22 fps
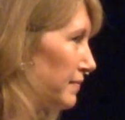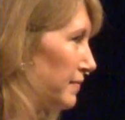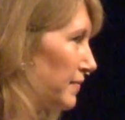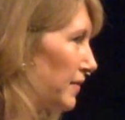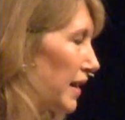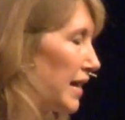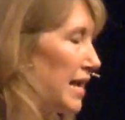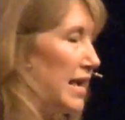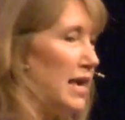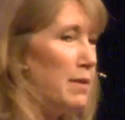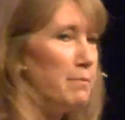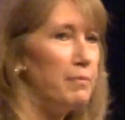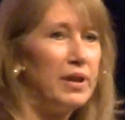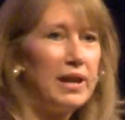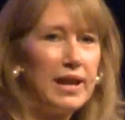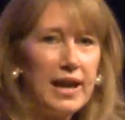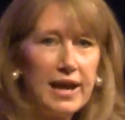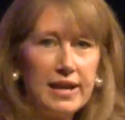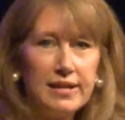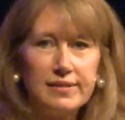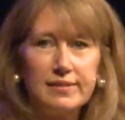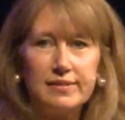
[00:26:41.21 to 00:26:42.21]
that he
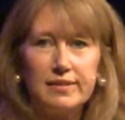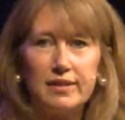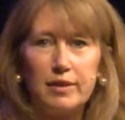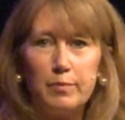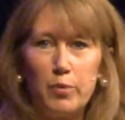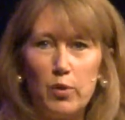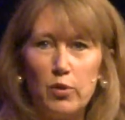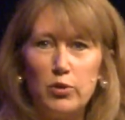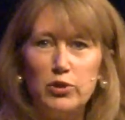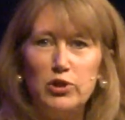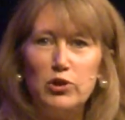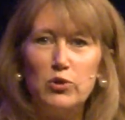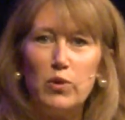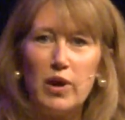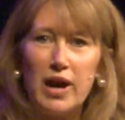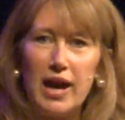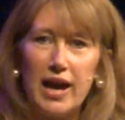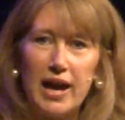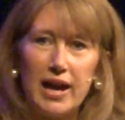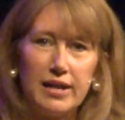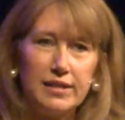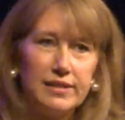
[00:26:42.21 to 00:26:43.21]
placed upon your
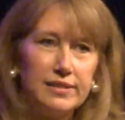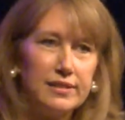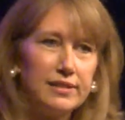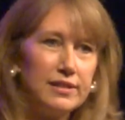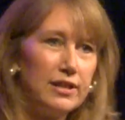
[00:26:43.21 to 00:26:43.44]
head